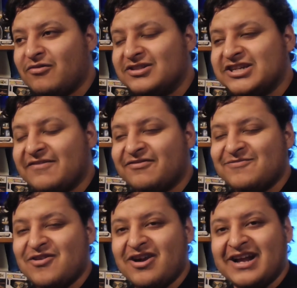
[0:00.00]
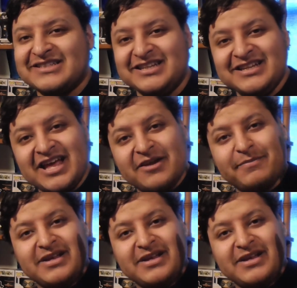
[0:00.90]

Watch out for more, and I'll see you later.